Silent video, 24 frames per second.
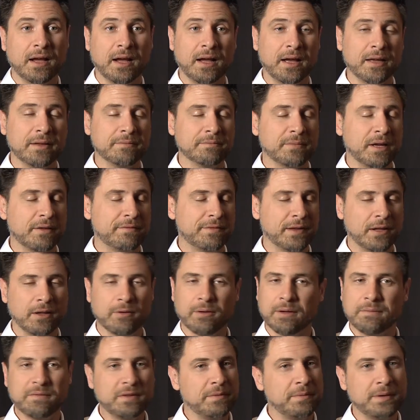I, my
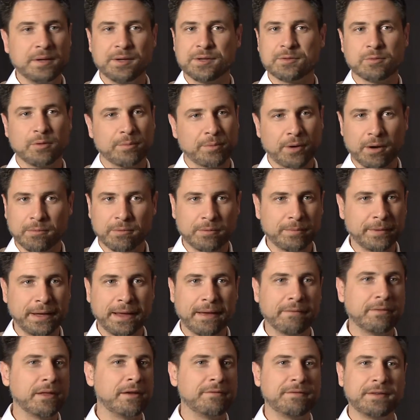fellow MVPs will probably
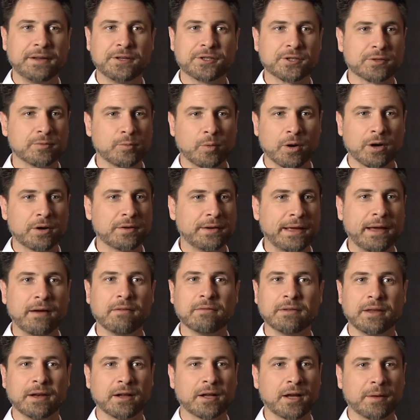have that feature worked
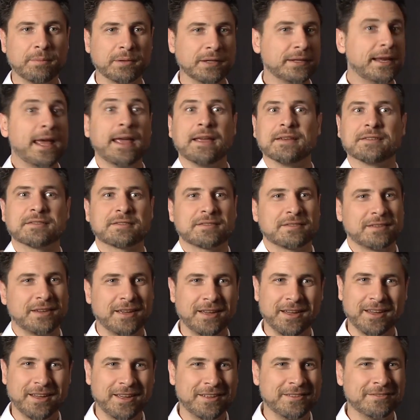out in a couple of days
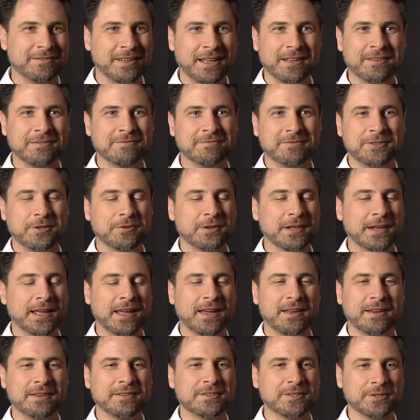uh, and, and you can
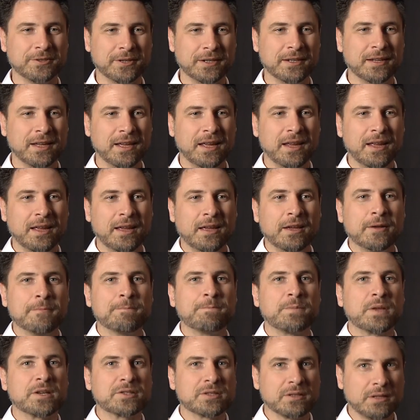add into it.
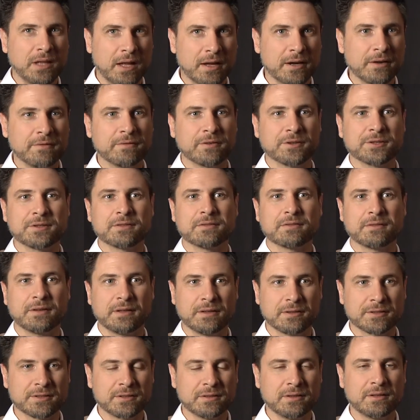There's a lot in version 3.
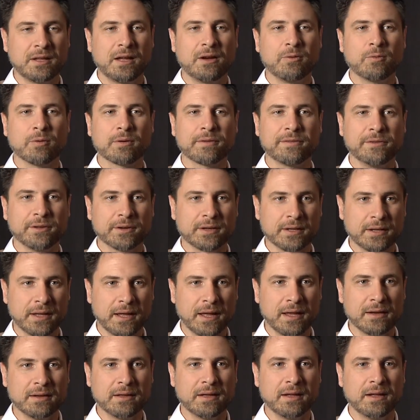There's a lot worth looking
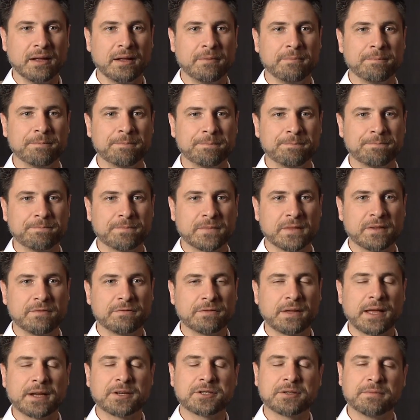at. Um,
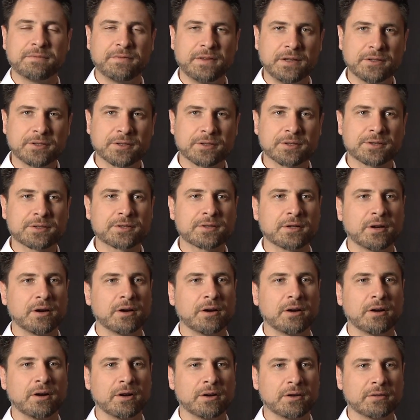flagship features
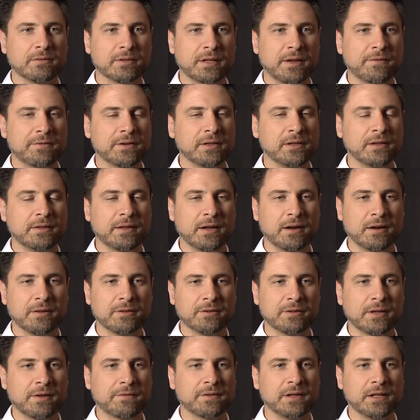are, are definitely there.
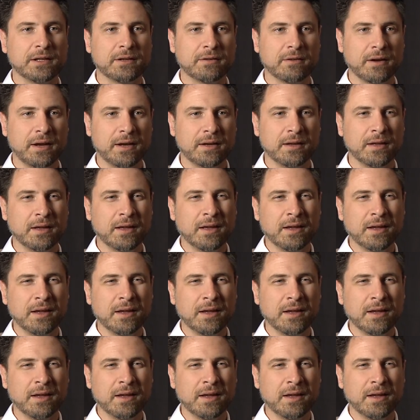They're definitely great.